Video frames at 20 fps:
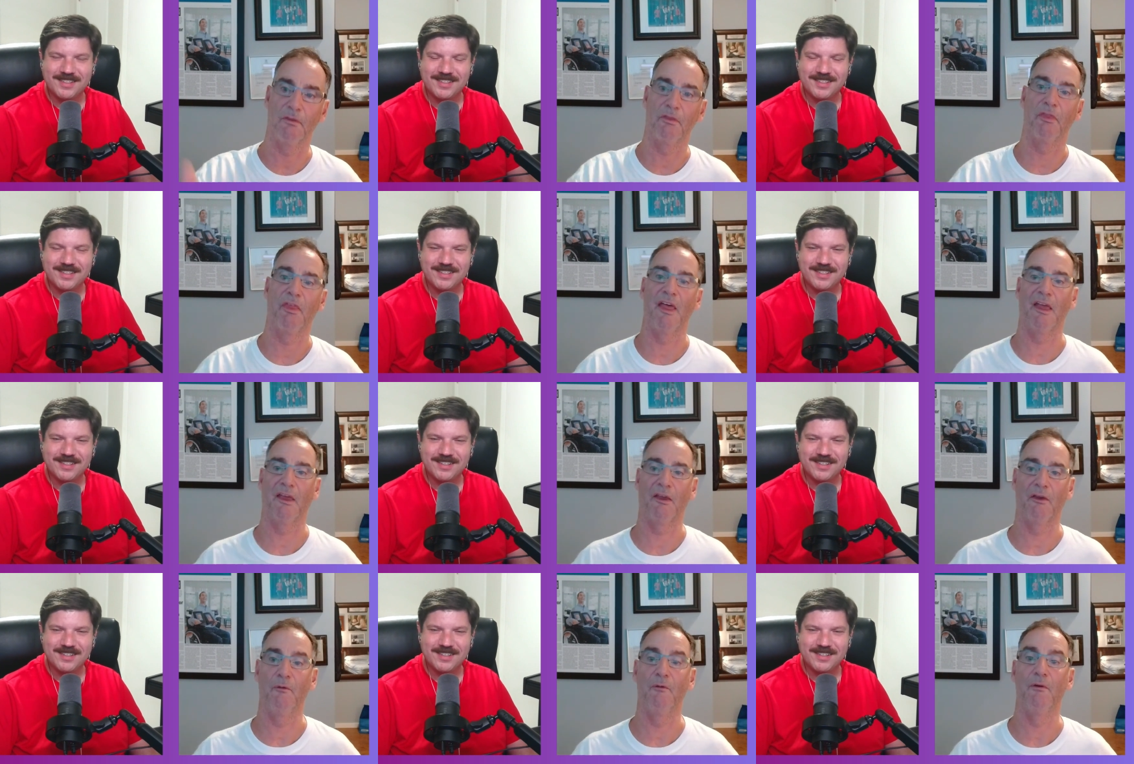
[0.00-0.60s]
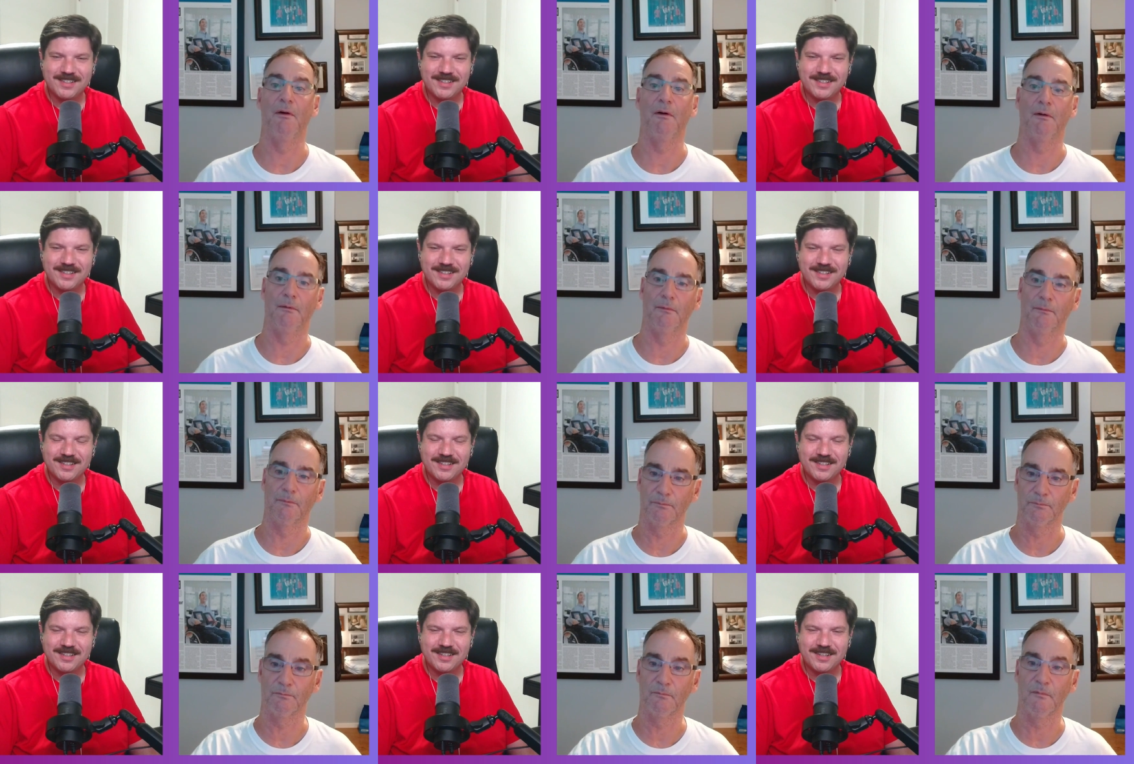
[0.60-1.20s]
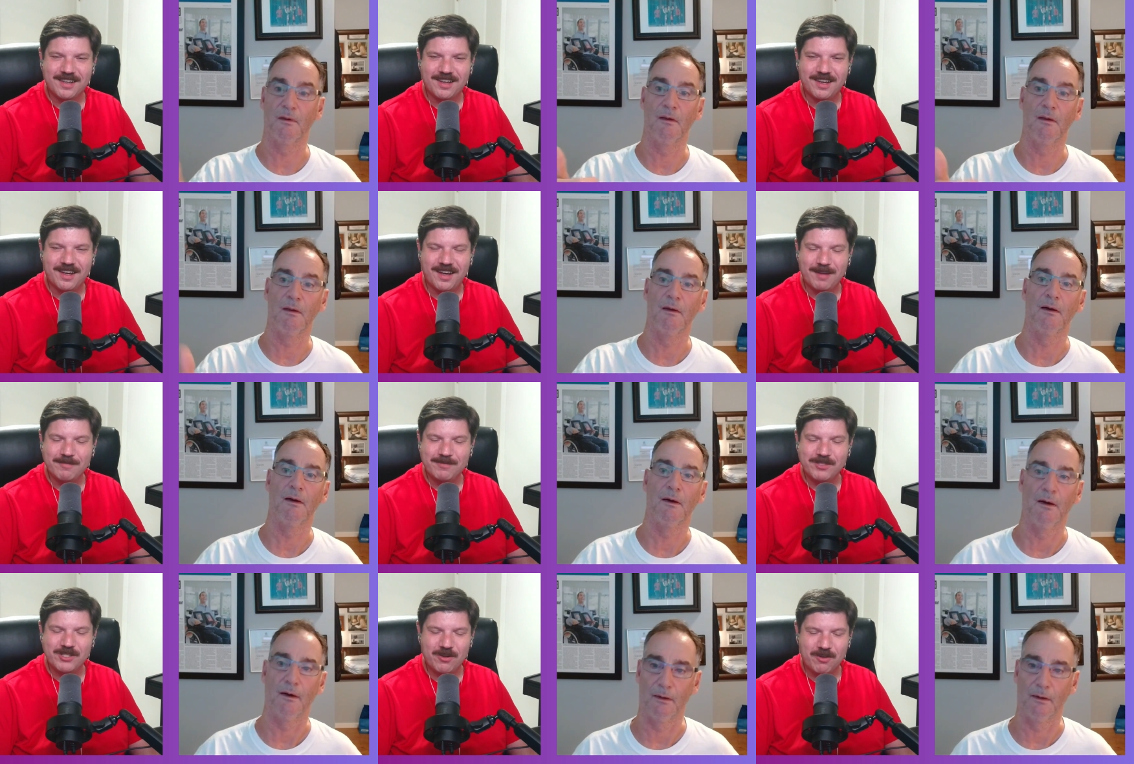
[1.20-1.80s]
Speaker 1: Thank you.
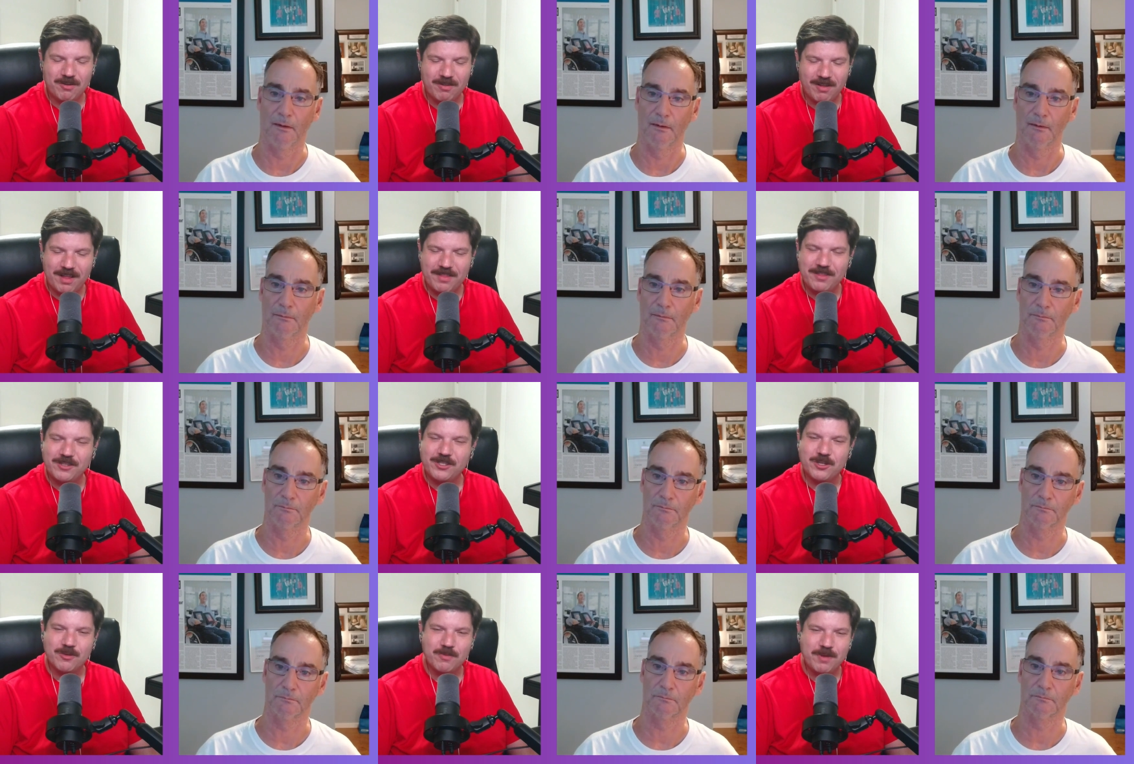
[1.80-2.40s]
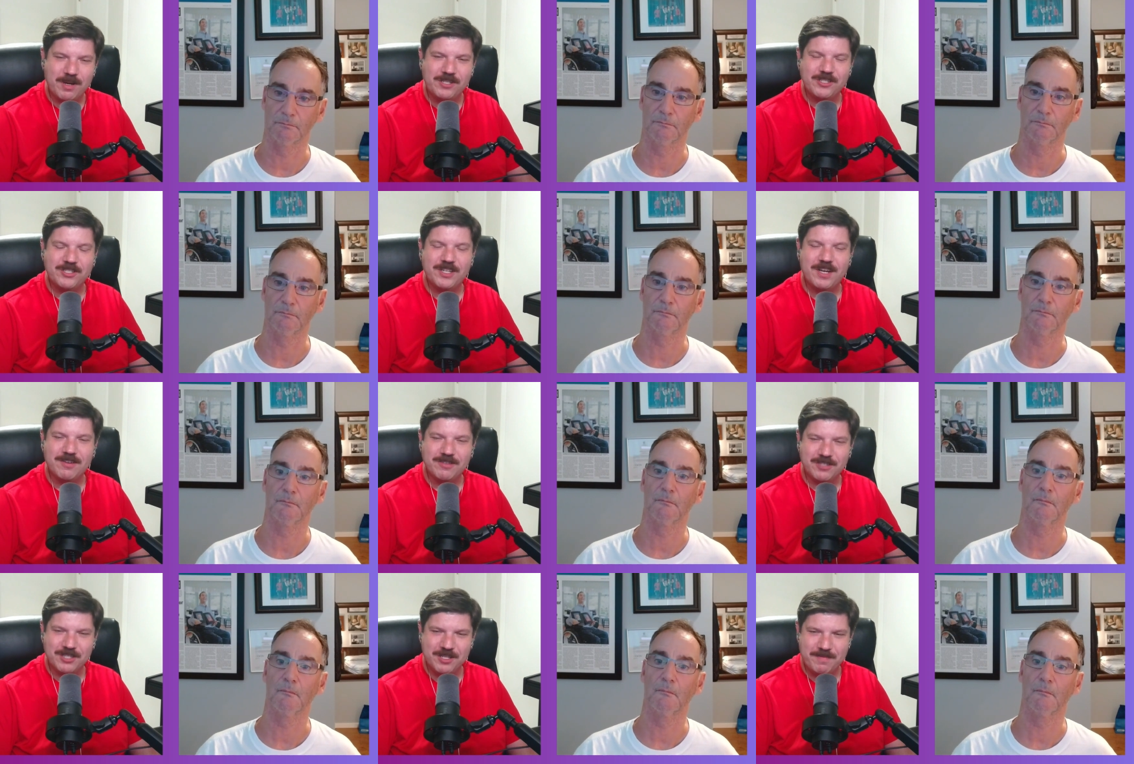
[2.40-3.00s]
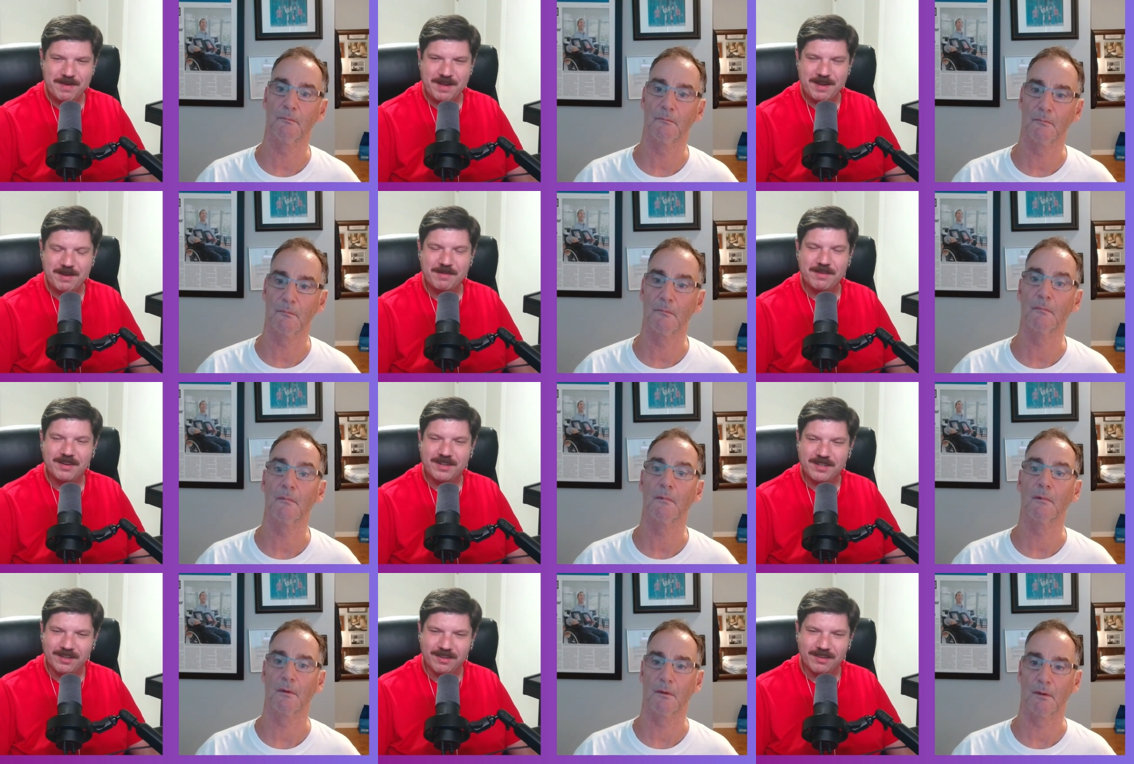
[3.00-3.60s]
I'm so glad that you reached out to me
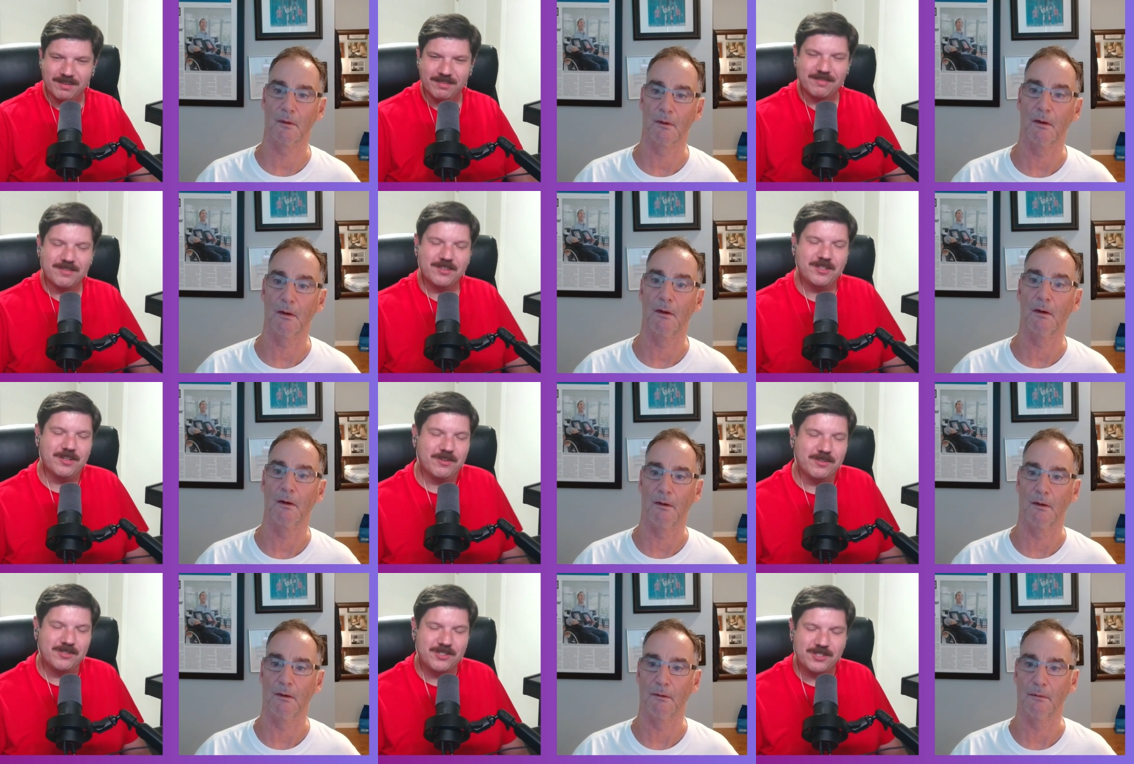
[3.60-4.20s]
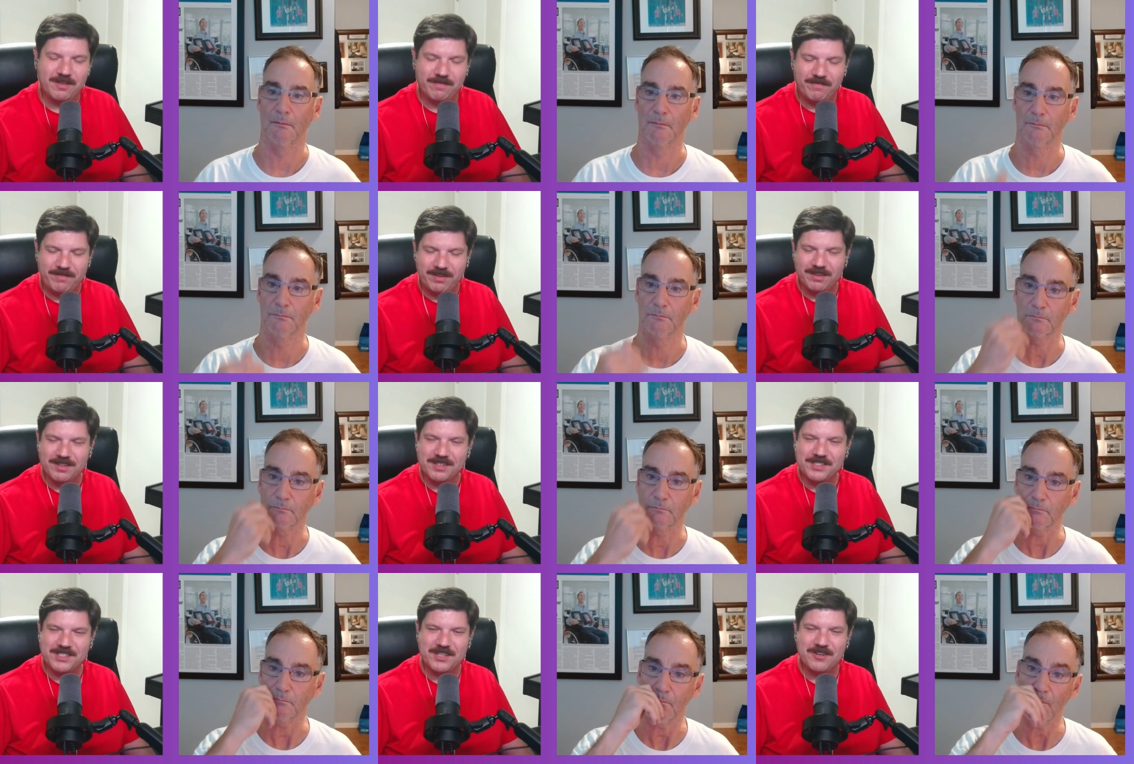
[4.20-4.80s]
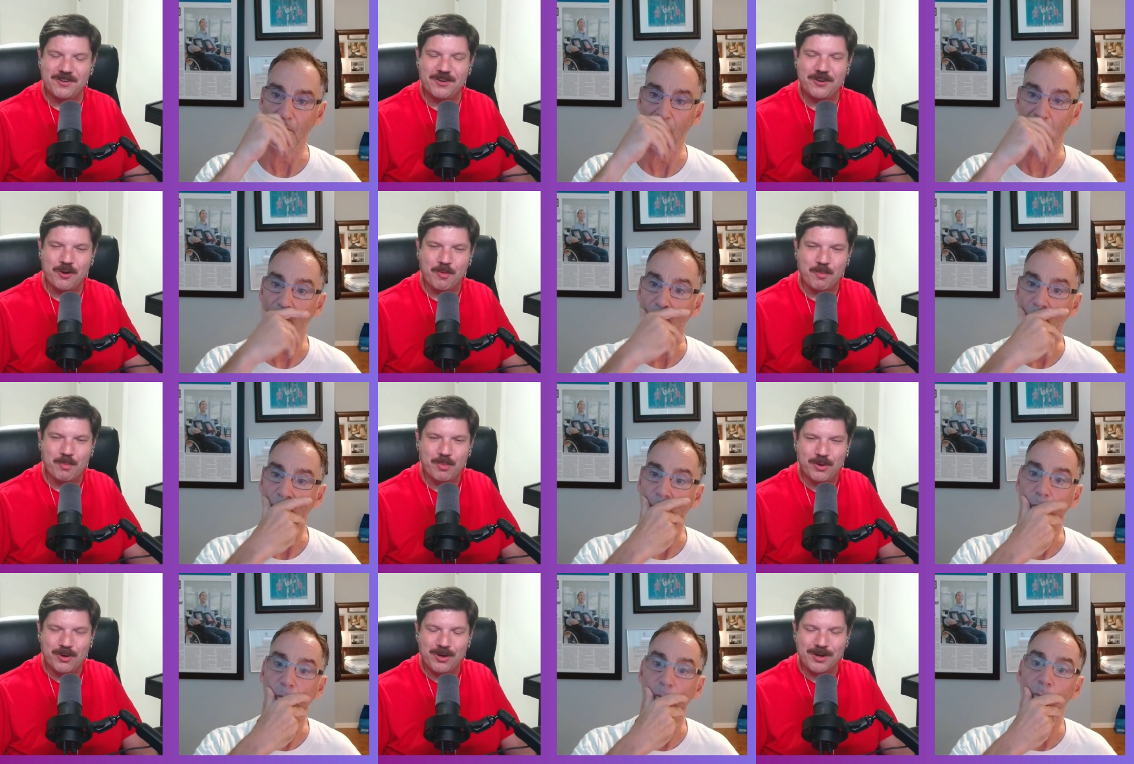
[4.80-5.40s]
to to fill us in on your
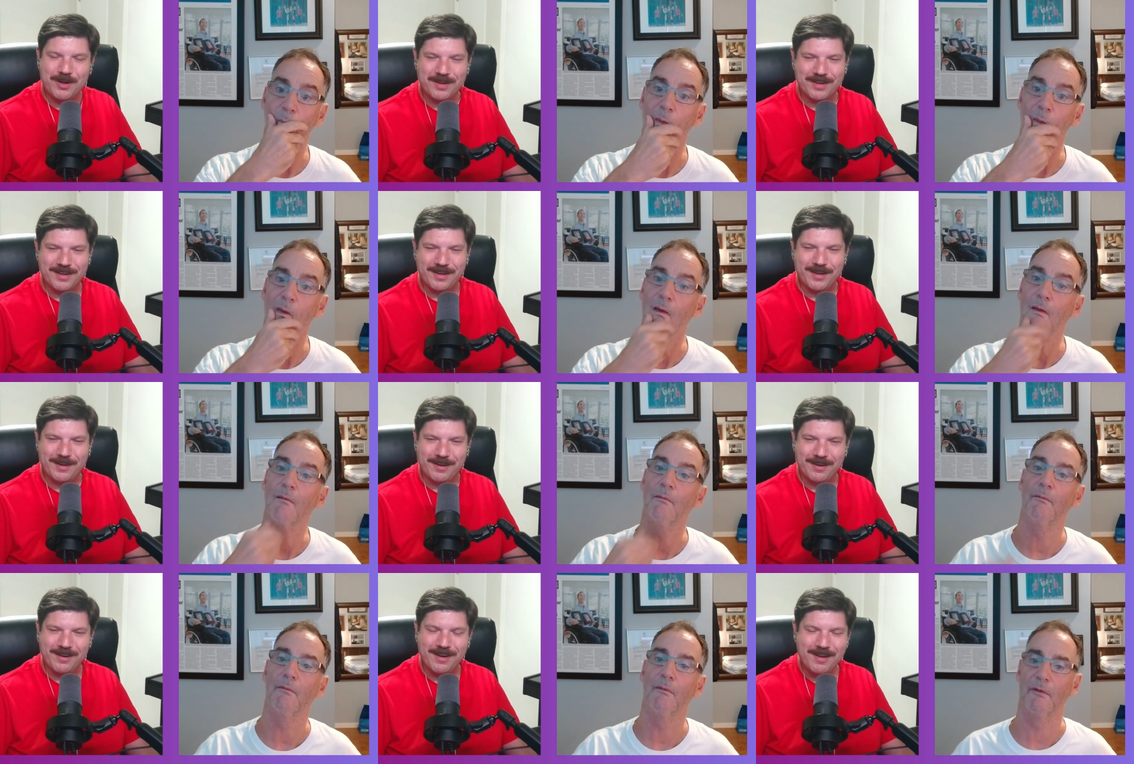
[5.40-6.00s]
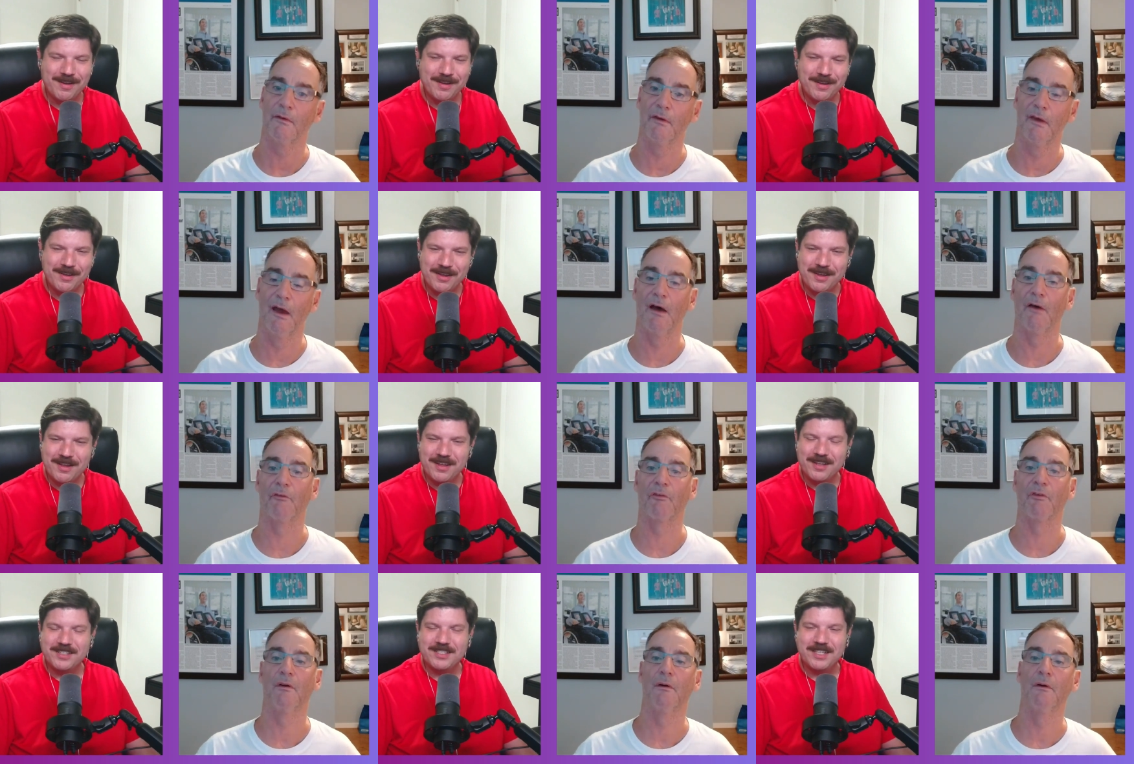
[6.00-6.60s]
book and yeah.